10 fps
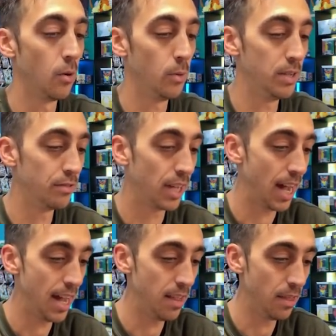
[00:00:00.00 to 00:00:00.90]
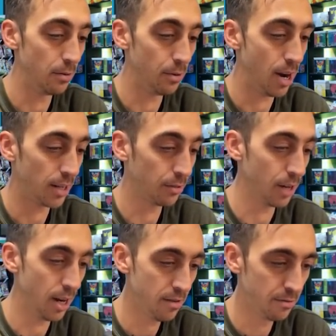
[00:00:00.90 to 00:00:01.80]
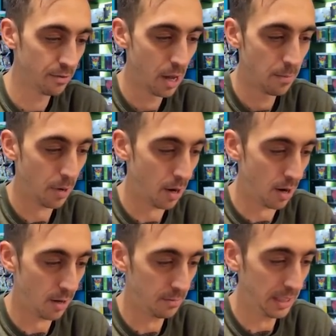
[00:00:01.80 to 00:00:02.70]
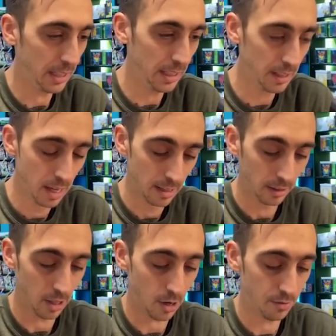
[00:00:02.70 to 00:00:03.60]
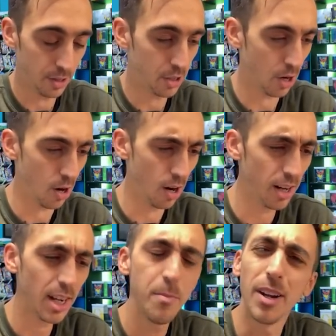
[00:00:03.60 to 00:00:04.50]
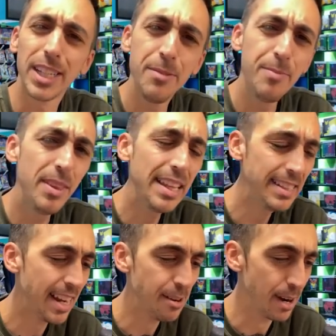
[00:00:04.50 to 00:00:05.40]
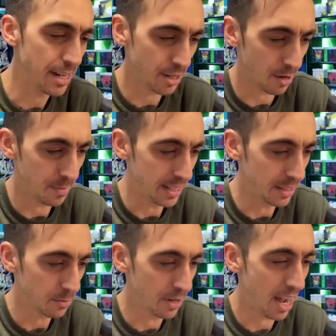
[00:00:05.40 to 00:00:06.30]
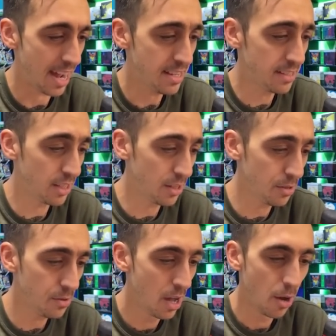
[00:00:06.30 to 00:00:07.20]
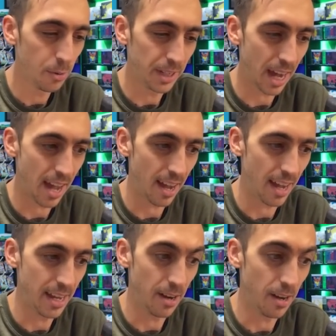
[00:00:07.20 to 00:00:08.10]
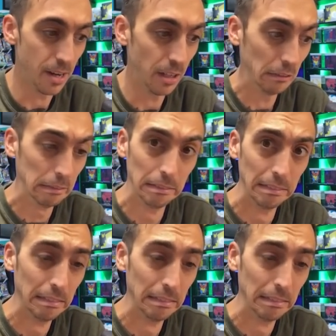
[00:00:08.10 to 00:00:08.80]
We've got the Rockruff, Palmy, Larvitar. Come on, let Tyranitar be in this one. Aizkyu, we got Ionno.